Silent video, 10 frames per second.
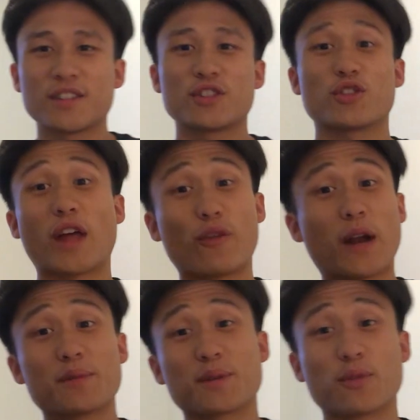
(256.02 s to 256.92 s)
So that
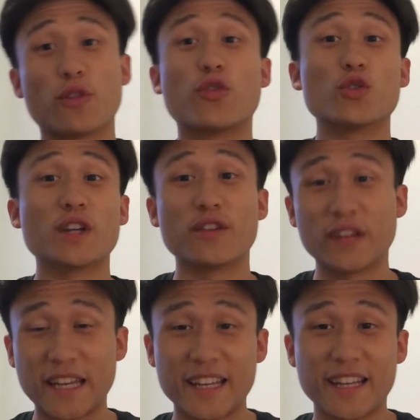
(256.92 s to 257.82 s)
wraps up the full day of
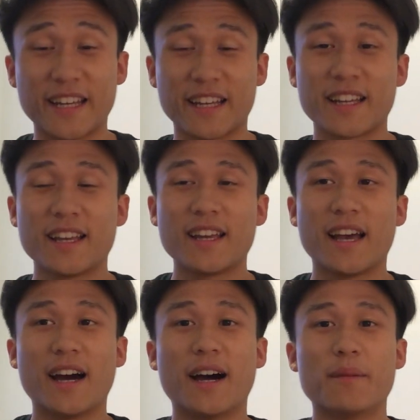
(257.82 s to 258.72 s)
eating
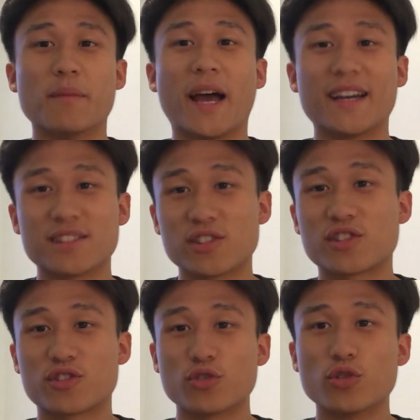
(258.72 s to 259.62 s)
as a
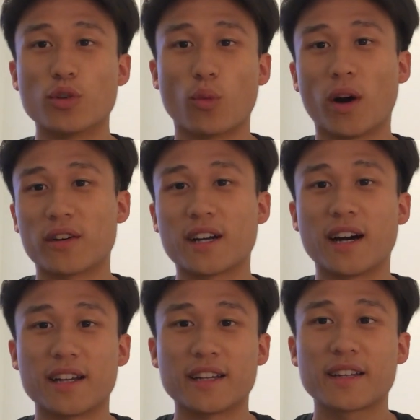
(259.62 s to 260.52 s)
student while
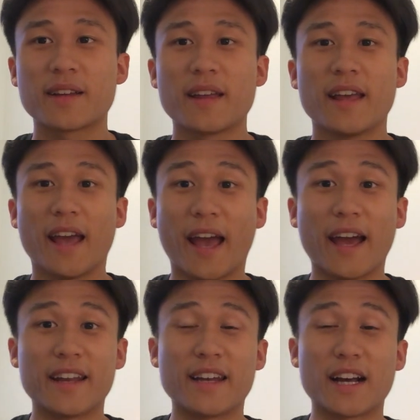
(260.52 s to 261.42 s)
cutting.
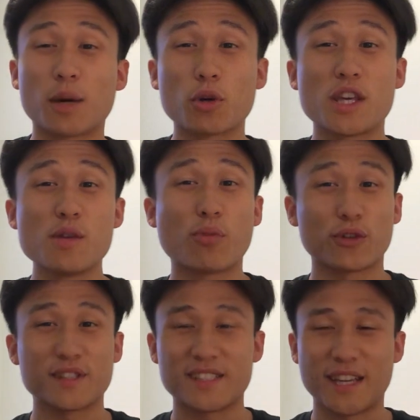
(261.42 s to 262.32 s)
And a couple key
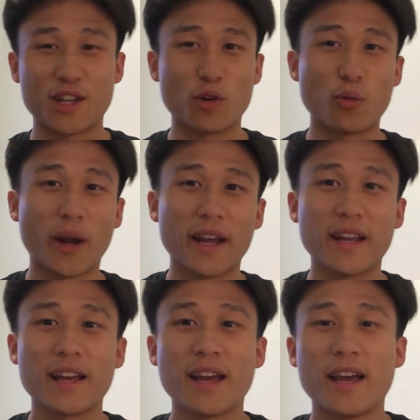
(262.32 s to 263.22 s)
points to take
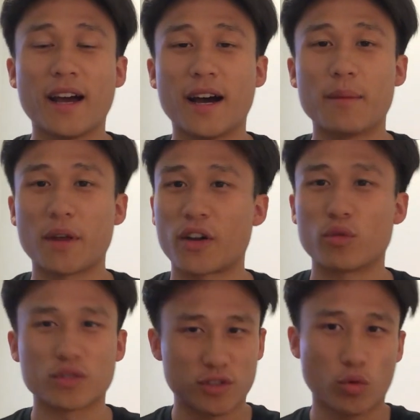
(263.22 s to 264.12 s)
away I
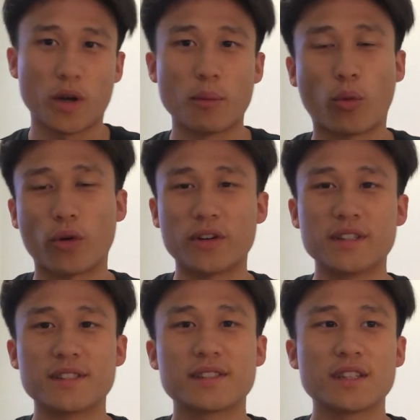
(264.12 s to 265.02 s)
thought was quite important
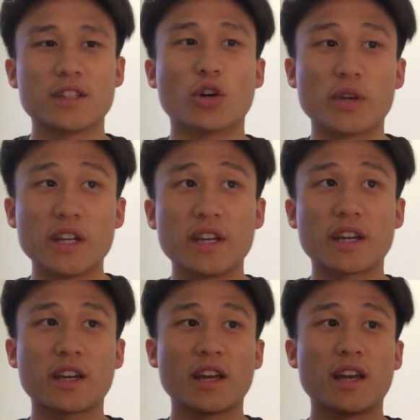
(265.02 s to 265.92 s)
is,
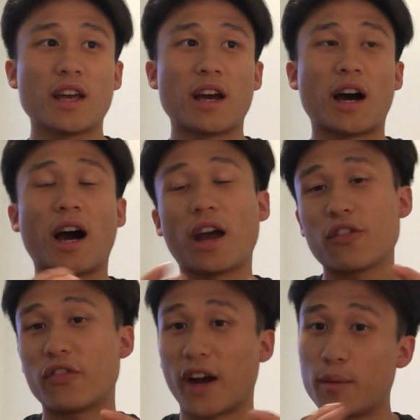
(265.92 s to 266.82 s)
eating high
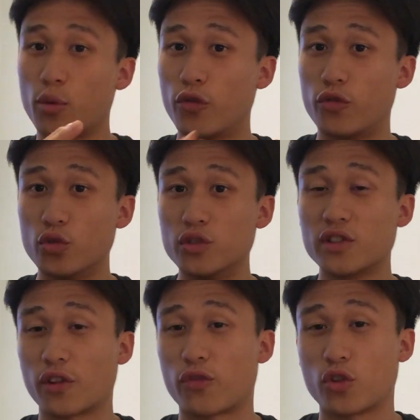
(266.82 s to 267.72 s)
fiber foods
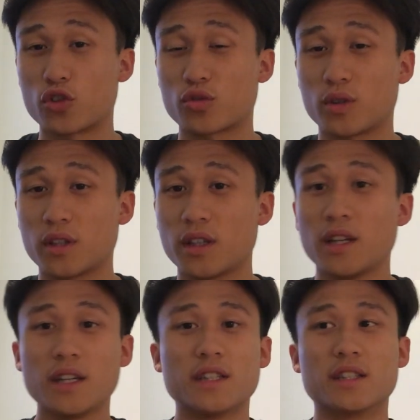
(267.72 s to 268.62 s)
is the first one,
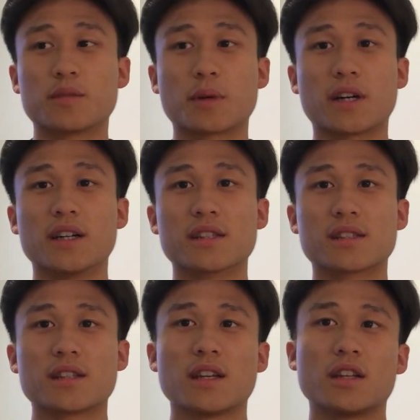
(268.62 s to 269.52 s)
is
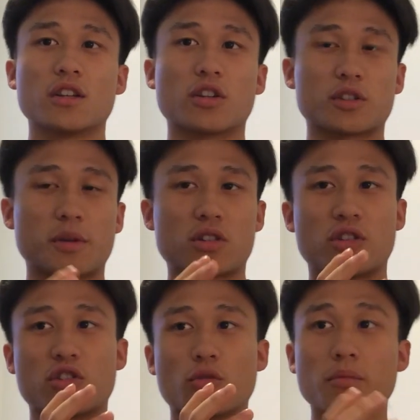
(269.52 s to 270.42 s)
because,
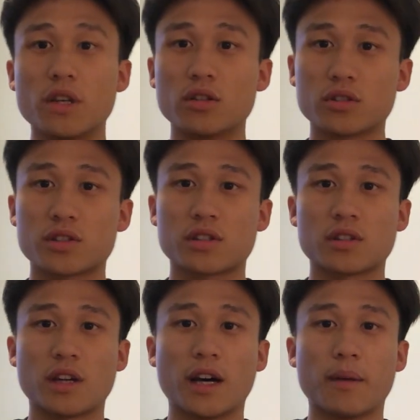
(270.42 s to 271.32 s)
especially in your meals,
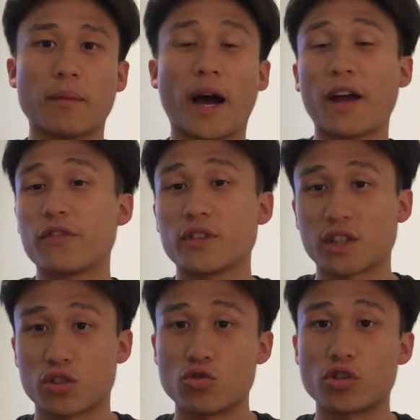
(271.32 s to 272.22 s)
I feel
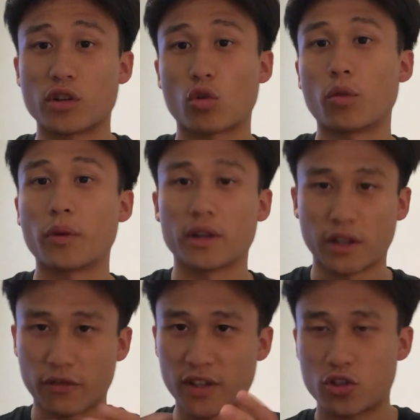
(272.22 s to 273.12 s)
like you should incorporate
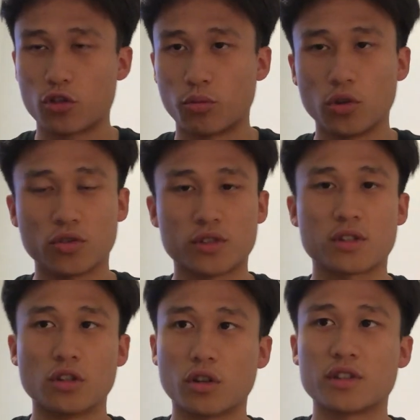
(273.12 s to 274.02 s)
like
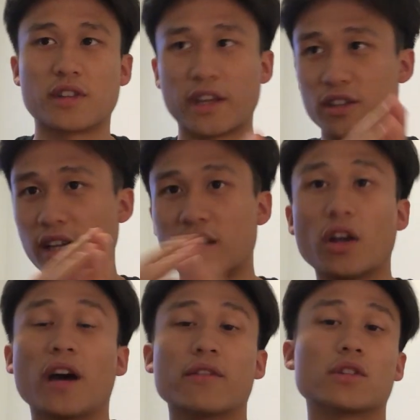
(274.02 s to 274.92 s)
vegetables, because they tend
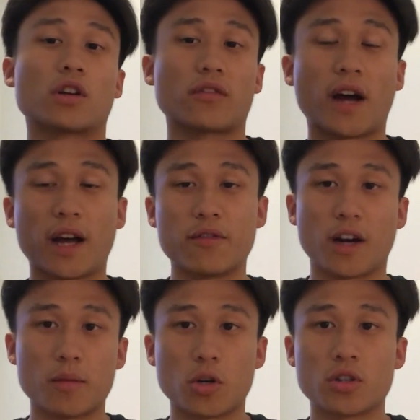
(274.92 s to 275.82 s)
to have a lot of high
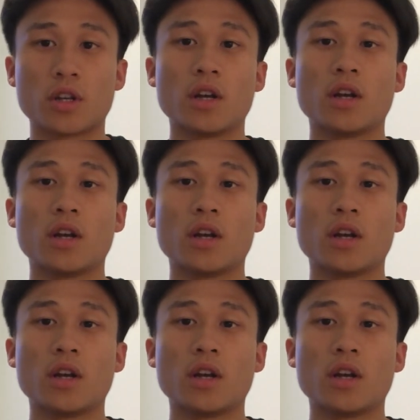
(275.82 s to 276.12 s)
fiber,